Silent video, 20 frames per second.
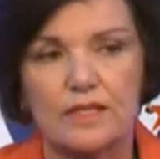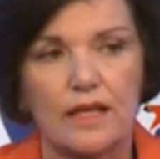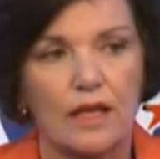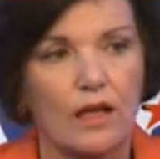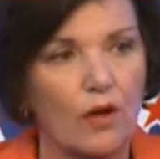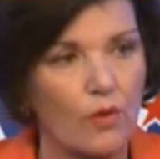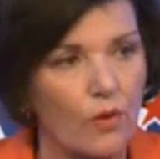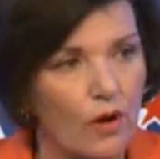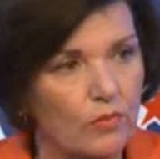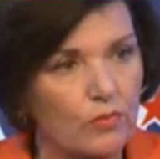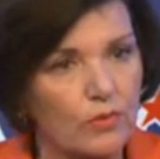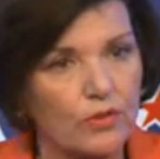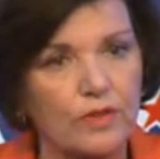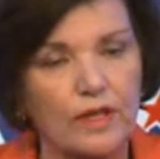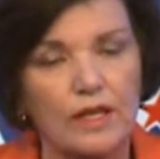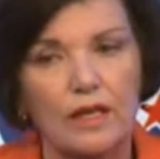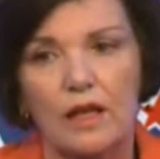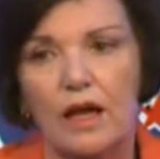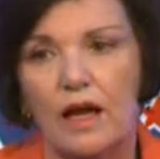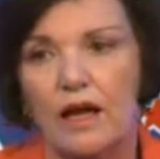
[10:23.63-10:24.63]
They go on with
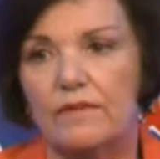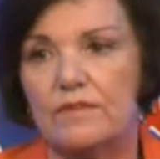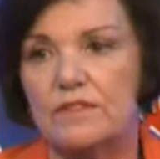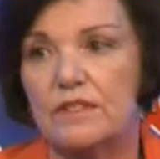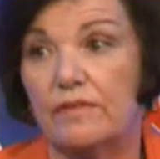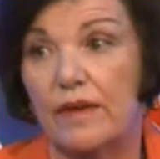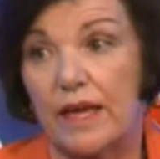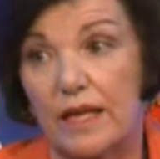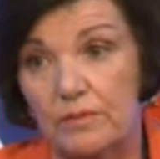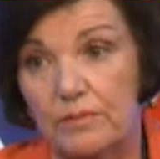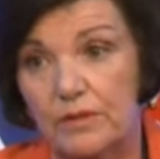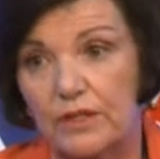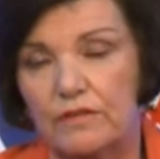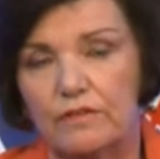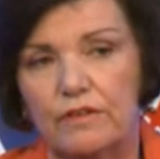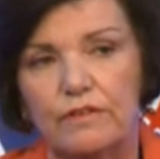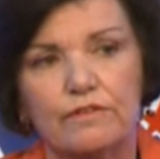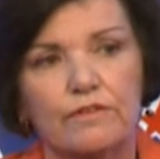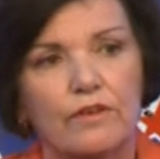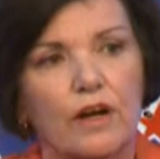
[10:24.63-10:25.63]
their lives. They've had a bit
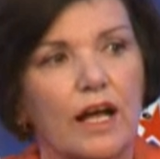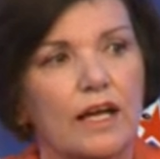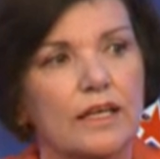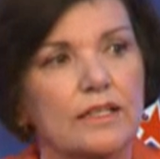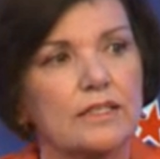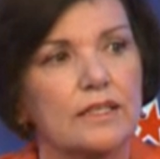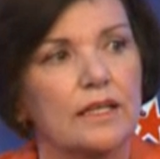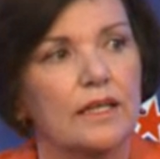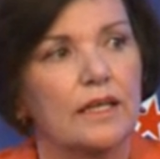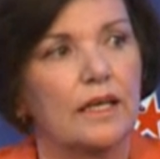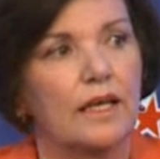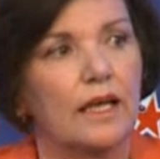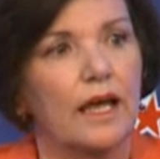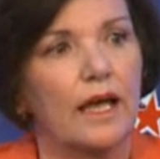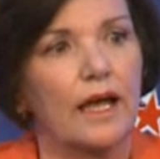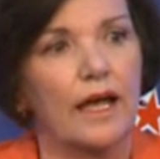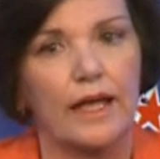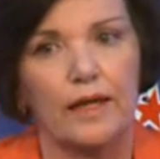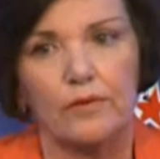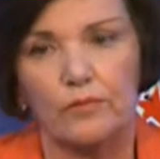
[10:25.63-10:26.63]
of a fright,
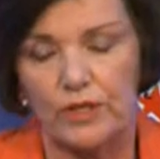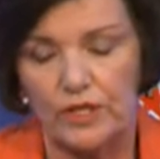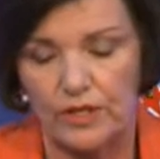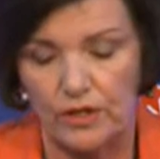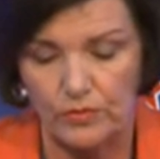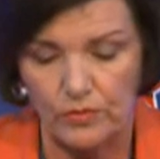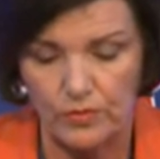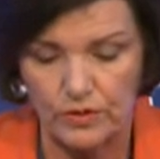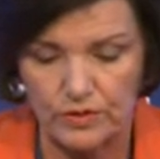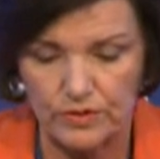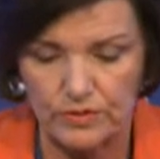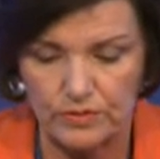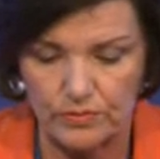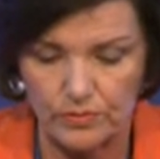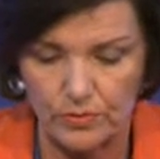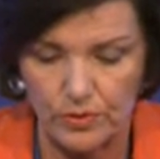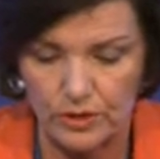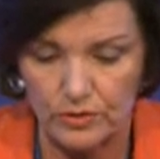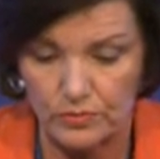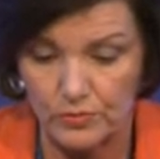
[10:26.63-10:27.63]
uh, and we don't want to
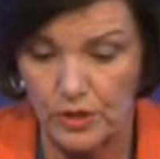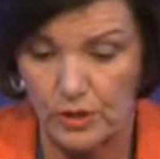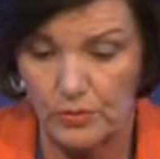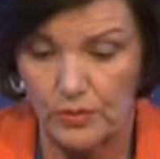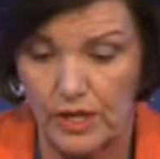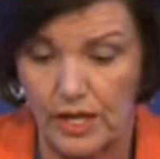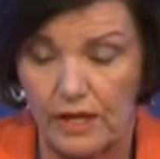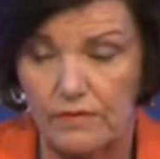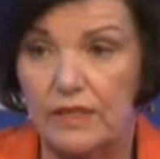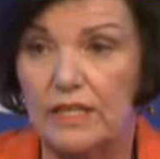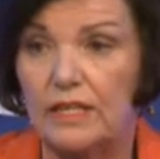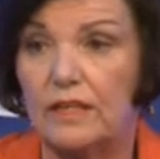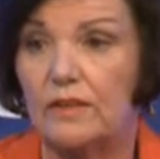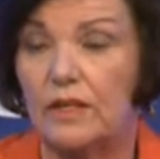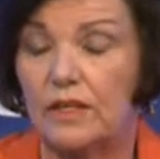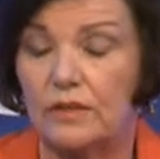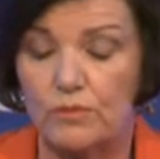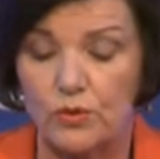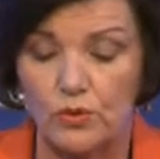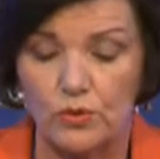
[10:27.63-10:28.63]
want, we don't want to have
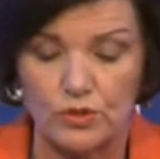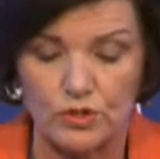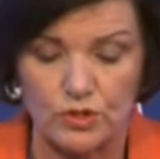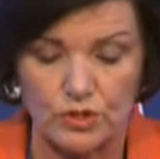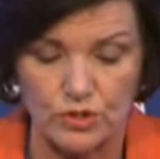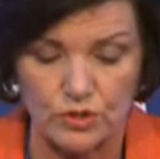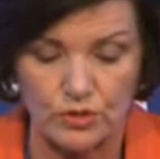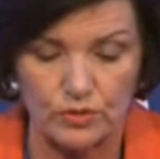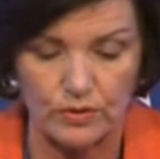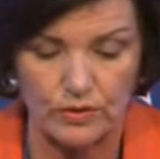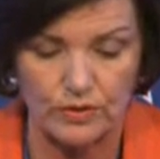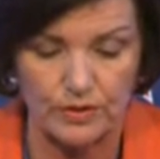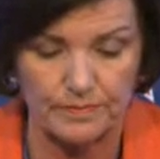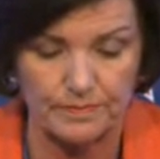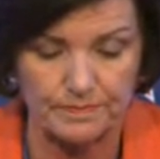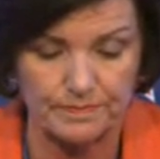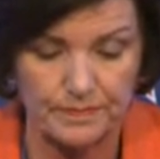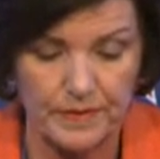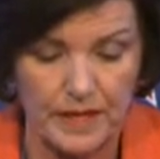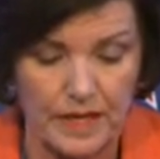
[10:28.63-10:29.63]
anything more to do with
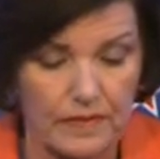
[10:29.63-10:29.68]
them.